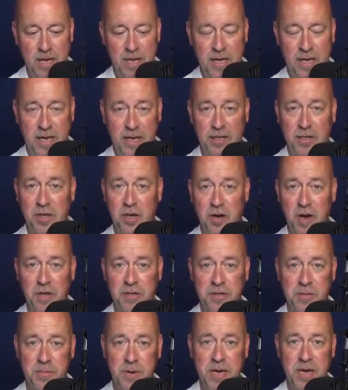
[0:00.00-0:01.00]
It should
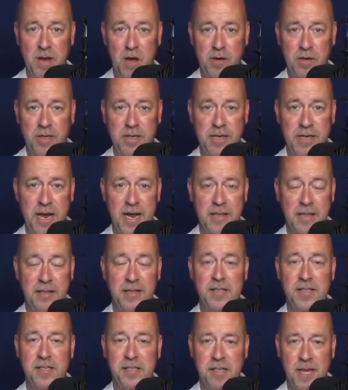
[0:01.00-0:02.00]
also be noted today that
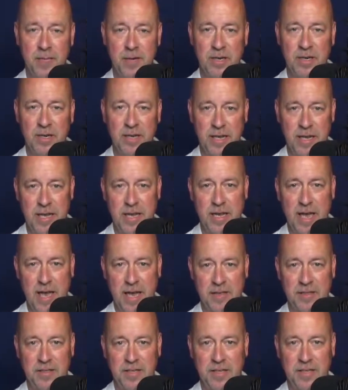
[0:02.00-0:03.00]
the Summit League
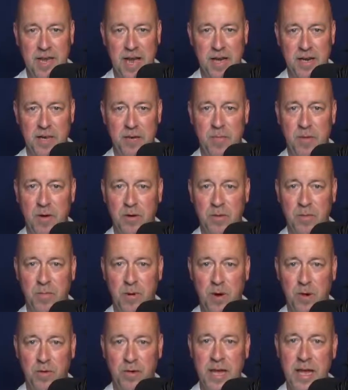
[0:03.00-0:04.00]
has decided to
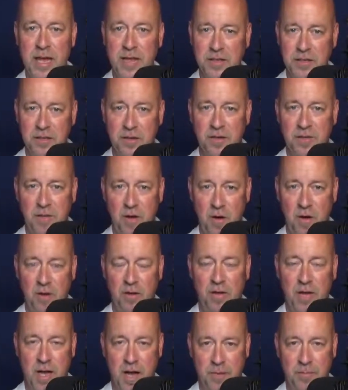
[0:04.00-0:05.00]
postpone its fall
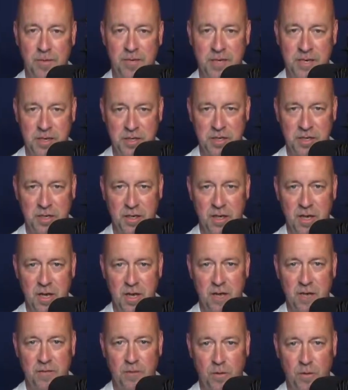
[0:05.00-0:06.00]
competition
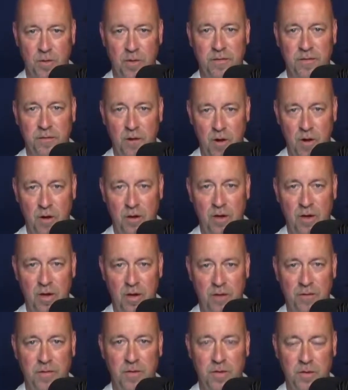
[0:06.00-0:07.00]
for the fall
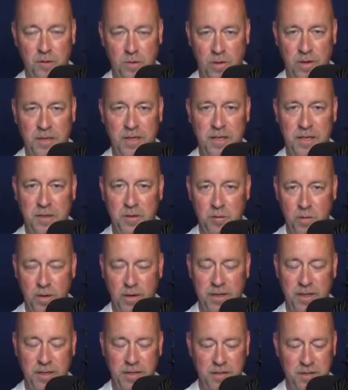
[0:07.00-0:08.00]
of
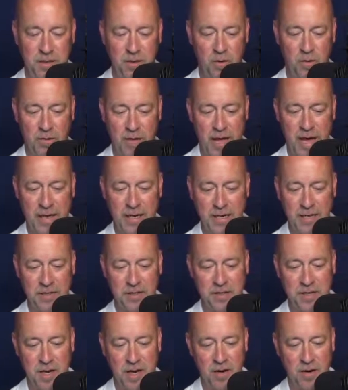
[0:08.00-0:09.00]
2020. So that
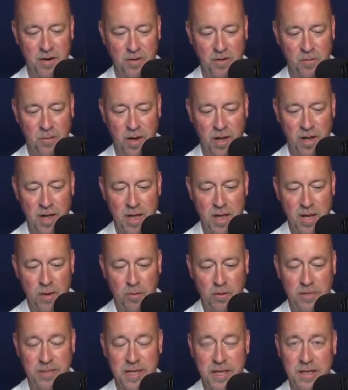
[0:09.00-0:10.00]
is there as well. I
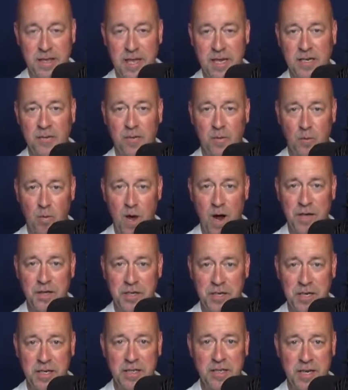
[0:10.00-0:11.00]
want to say thanks for
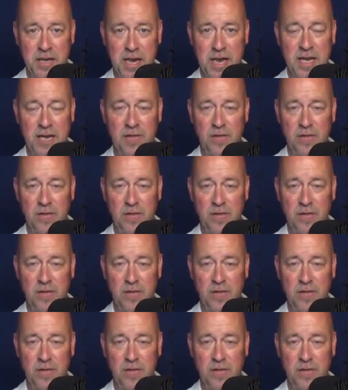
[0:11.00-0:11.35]
watching today.